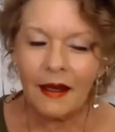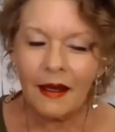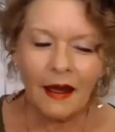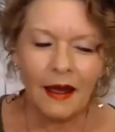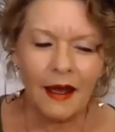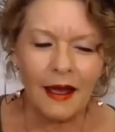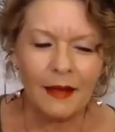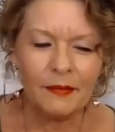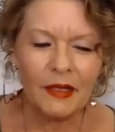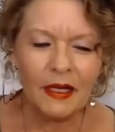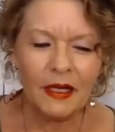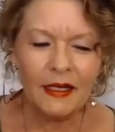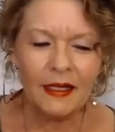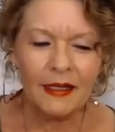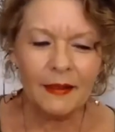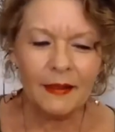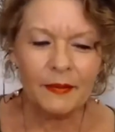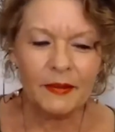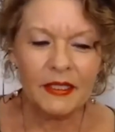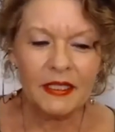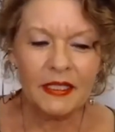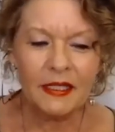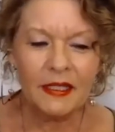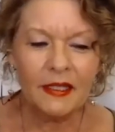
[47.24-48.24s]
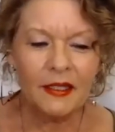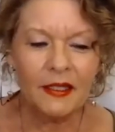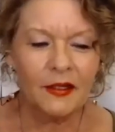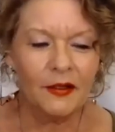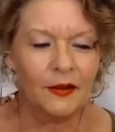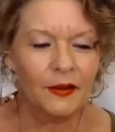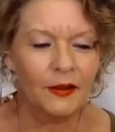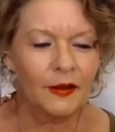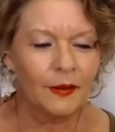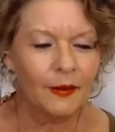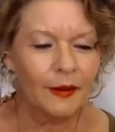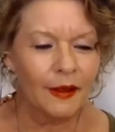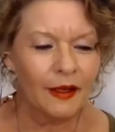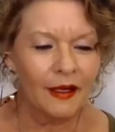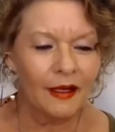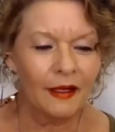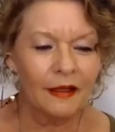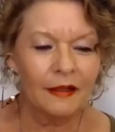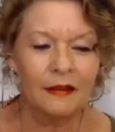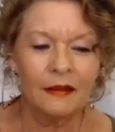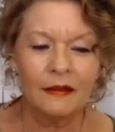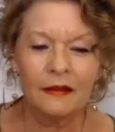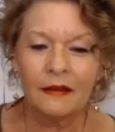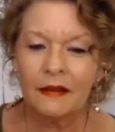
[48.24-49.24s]
I'm not able to hear you,
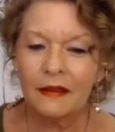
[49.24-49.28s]
hon.